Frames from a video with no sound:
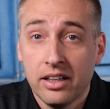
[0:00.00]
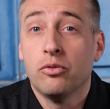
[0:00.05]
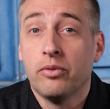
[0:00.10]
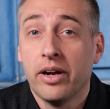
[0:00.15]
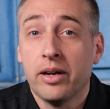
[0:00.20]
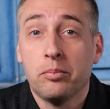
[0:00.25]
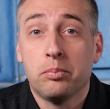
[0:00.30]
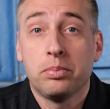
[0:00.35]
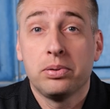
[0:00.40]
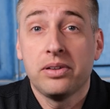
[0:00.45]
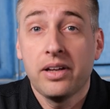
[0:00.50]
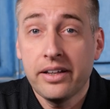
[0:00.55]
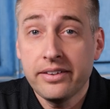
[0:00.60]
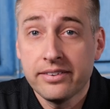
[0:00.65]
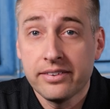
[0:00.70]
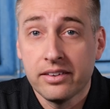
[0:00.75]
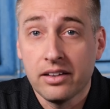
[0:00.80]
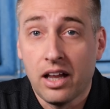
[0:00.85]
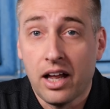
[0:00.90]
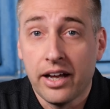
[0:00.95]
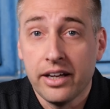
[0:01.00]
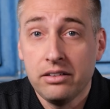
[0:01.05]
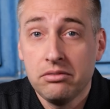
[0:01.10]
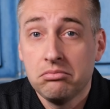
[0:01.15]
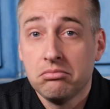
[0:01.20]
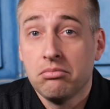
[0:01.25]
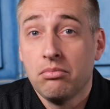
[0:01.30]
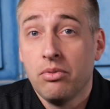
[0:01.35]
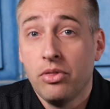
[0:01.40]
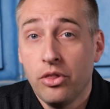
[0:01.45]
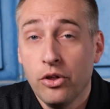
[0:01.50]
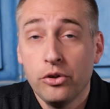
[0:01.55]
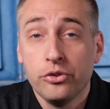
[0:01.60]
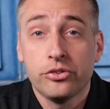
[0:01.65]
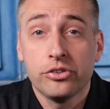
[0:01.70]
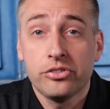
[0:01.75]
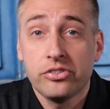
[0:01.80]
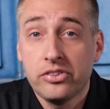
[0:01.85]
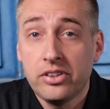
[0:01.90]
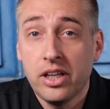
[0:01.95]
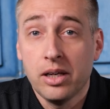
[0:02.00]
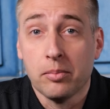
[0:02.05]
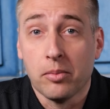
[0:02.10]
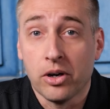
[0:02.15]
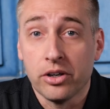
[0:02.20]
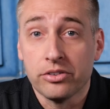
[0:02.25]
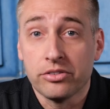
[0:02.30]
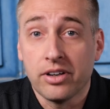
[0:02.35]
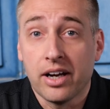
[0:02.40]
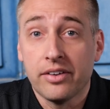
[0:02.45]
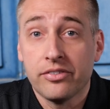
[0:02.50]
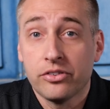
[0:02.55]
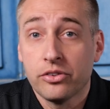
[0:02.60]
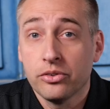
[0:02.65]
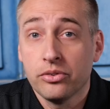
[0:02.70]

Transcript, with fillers: Red Plus line, those are CMR drives.